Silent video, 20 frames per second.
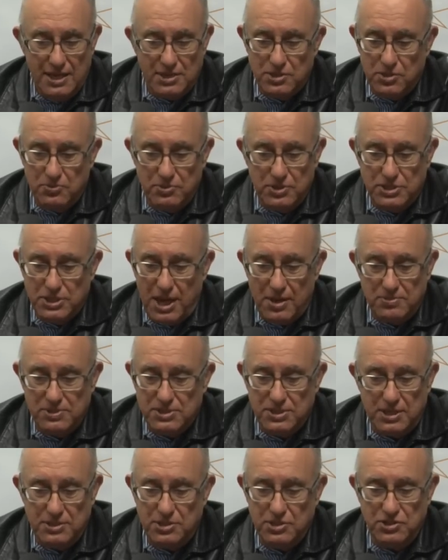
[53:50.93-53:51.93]
and to which i would
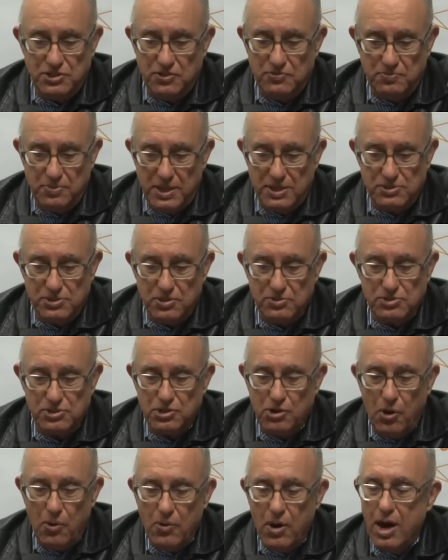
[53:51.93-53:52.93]
say to jeff bezos
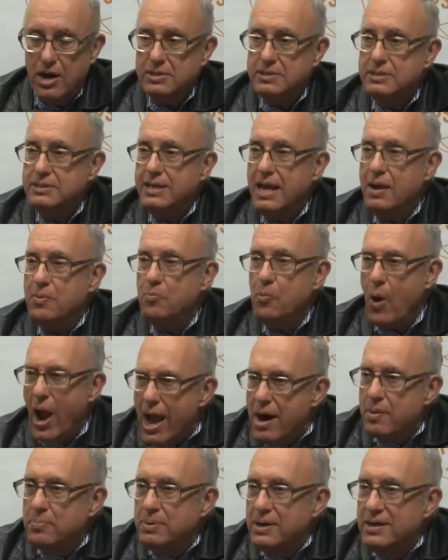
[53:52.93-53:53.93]
go on the damn
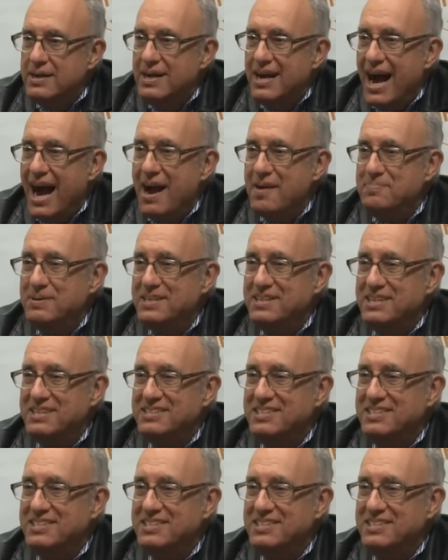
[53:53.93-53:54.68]
web i mean yeah.